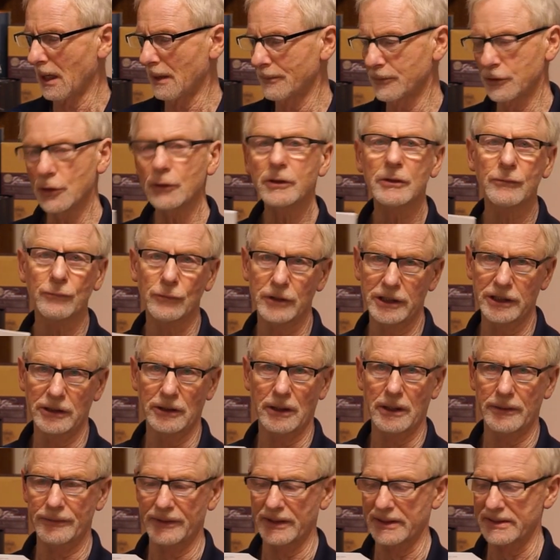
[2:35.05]
You can read
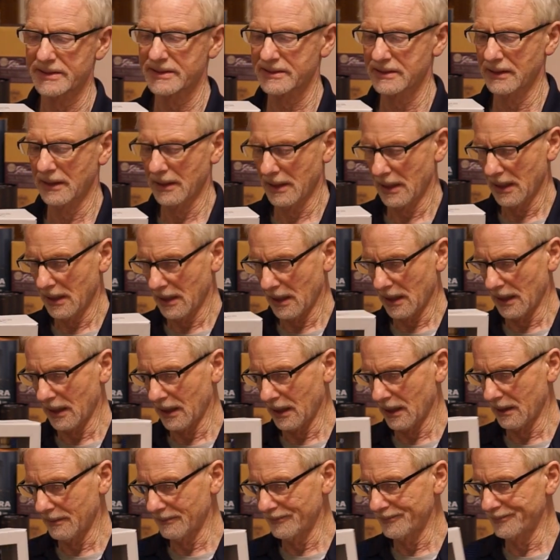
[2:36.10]
on this.
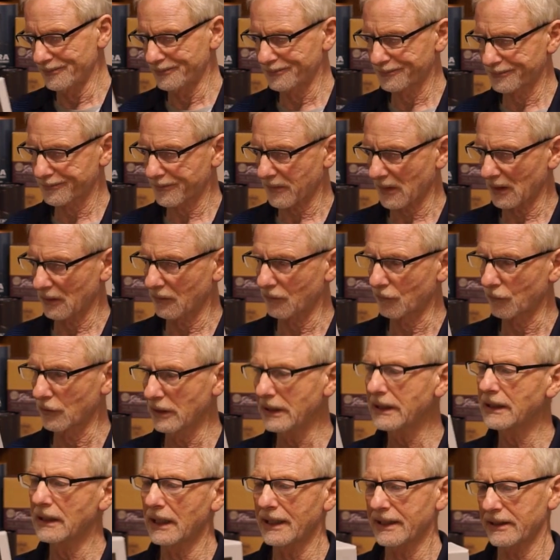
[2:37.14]

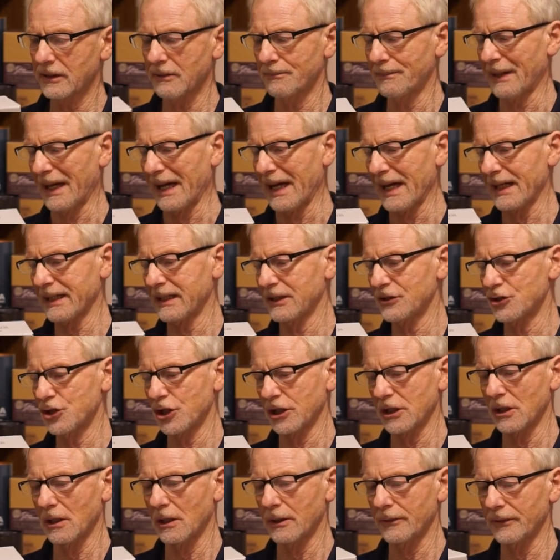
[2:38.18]
Really like the
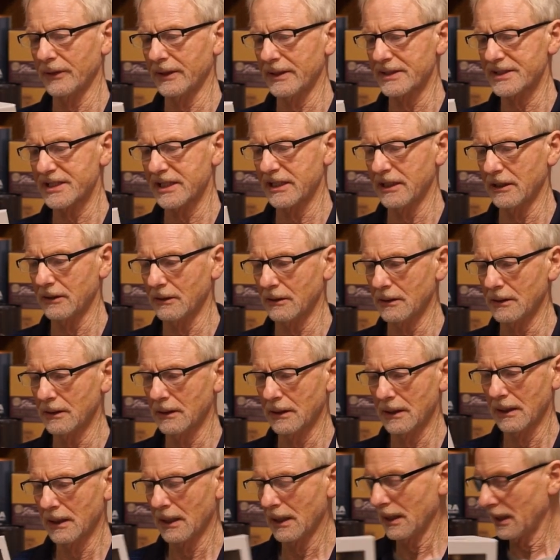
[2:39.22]
packaging on this here.
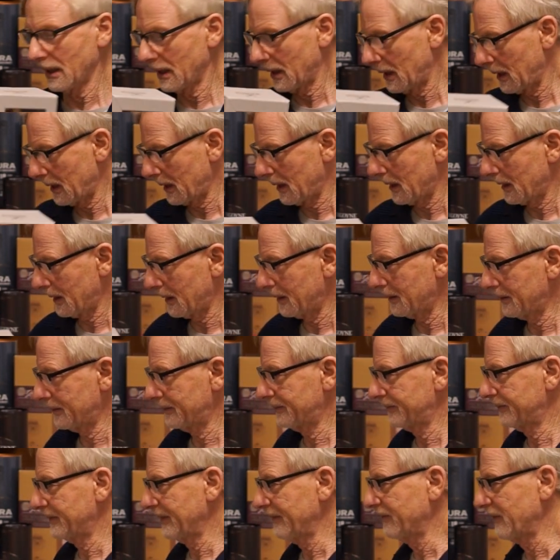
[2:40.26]

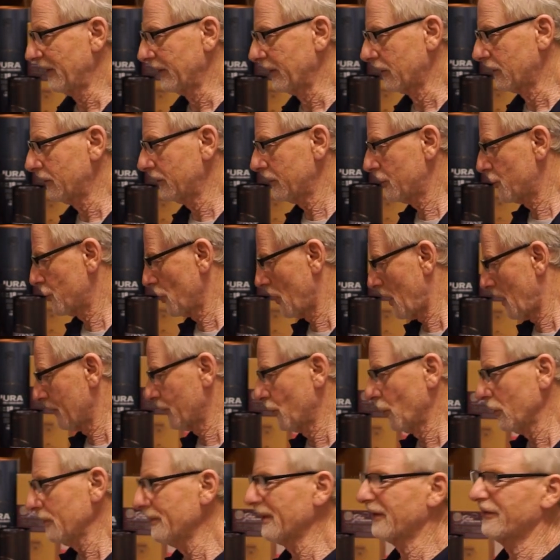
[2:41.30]
They've done a good job.
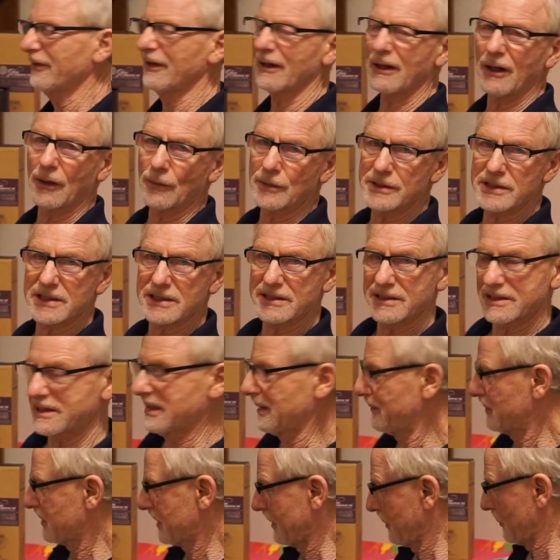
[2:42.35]
Gordon MacPhail always
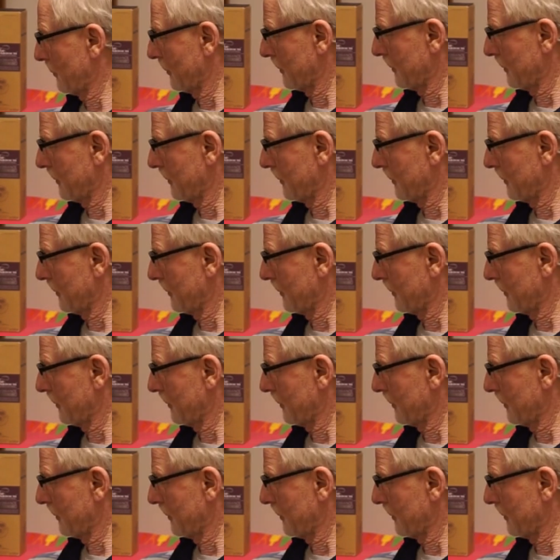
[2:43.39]
seems to do a